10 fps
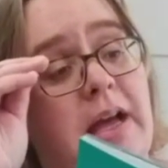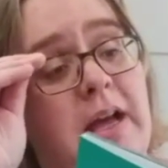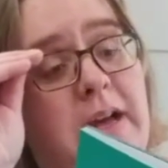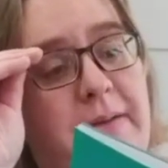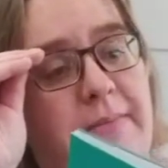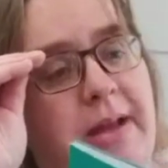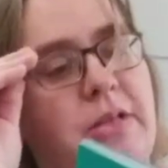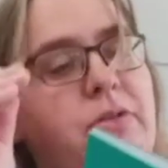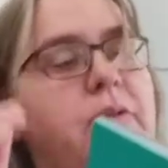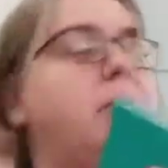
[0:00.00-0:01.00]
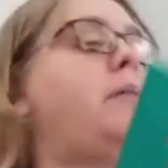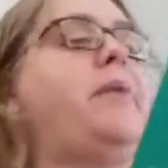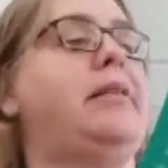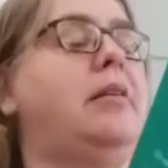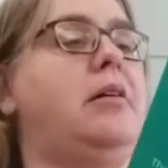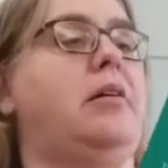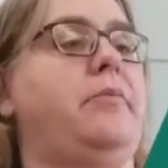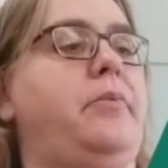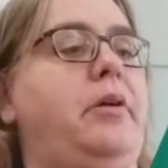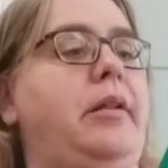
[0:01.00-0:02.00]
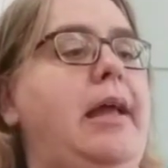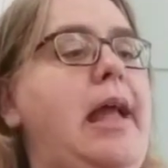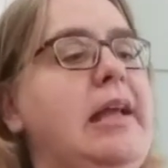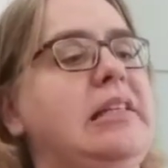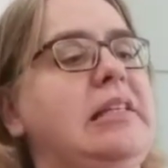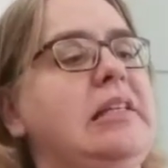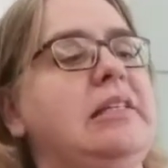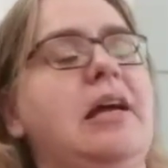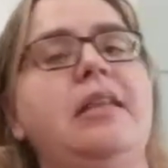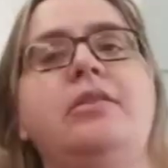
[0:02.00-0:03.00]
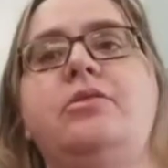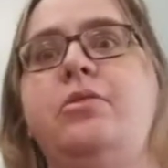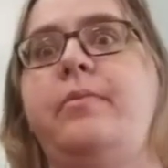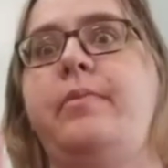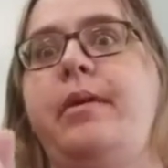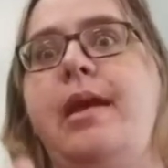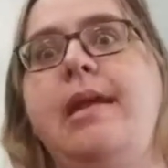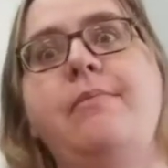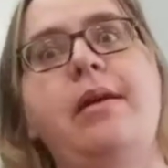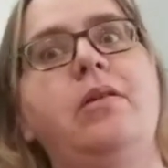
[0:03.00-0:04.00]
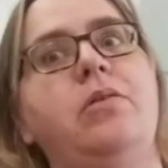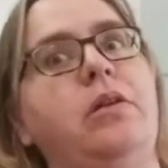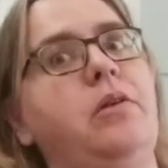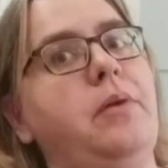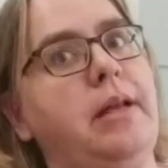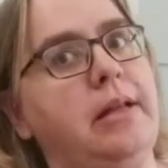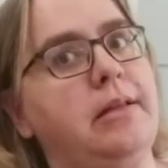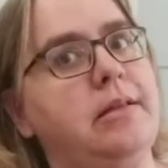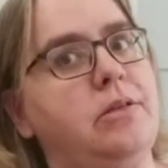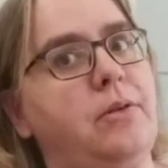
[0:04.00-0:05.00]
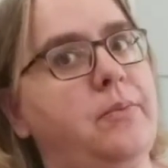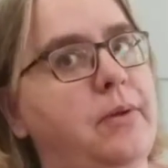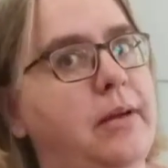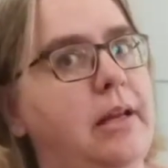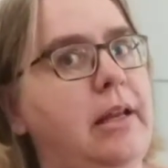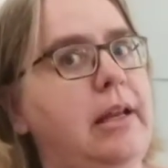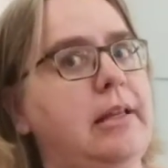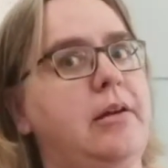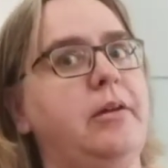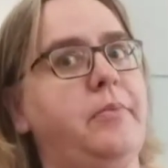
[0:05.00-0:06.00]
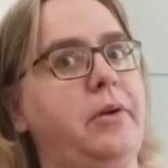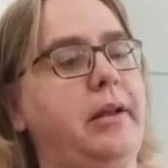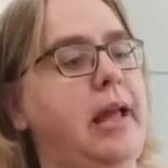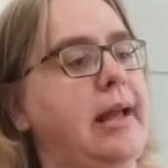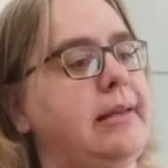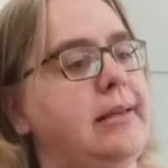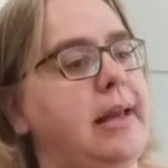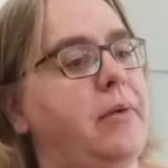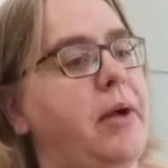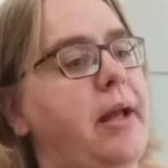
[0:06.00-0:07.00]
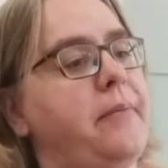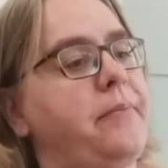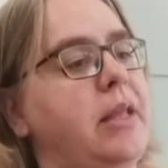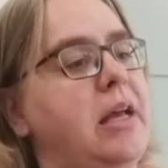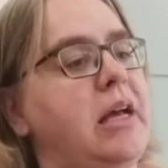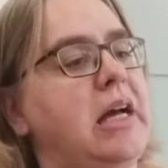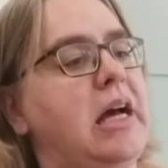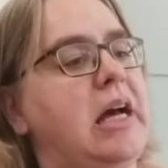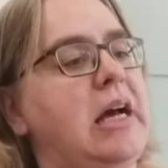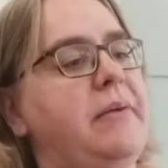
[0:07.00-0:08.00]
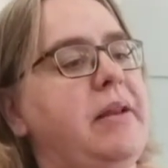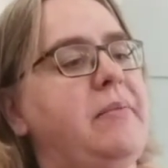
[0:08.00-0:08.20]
I'm not sure about the hard-boiled eggs inside the soup, but hey, Michael, you would eat this soup. You'd eat the hard-boiled eggs anyway. And it